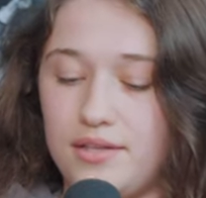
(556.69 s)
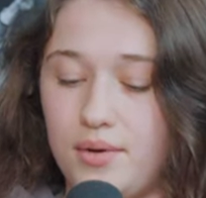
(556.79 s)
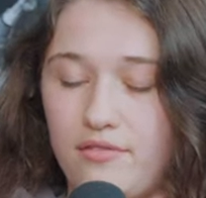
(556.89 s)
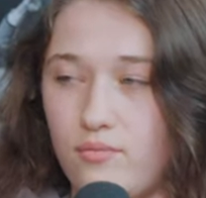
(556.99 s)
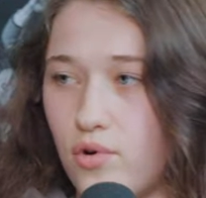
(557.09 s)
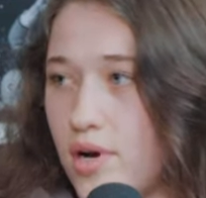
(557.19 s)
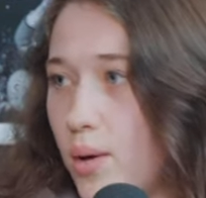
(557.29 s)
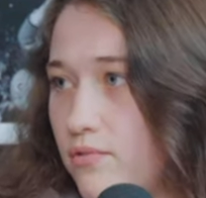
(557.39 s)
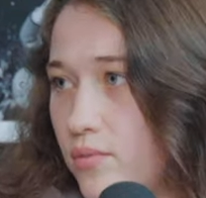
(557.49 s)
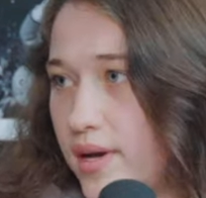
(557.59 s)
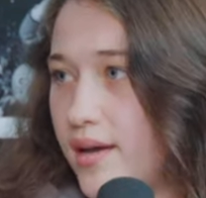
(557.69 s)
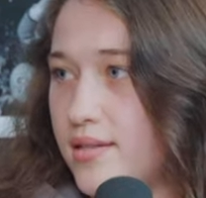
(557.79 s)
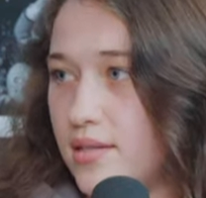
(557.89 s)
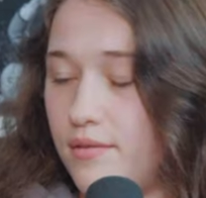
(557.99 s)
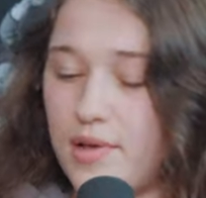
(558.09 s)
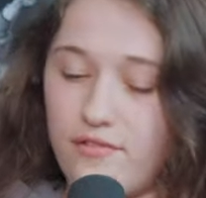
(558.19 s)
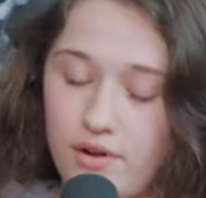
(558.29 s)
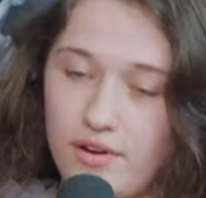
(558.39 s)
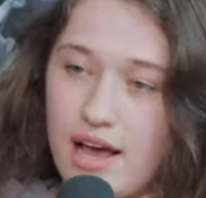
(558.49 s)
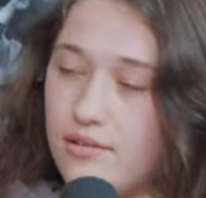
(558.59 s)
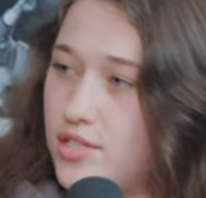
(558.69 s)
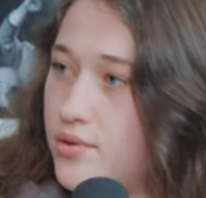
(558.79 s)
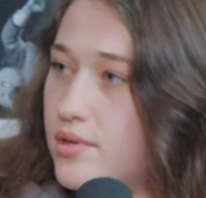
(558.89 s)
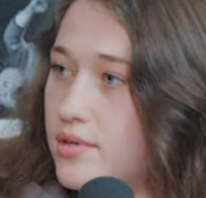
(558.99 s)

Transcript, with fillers: you know, even more helpful when it gets a little bit further down too.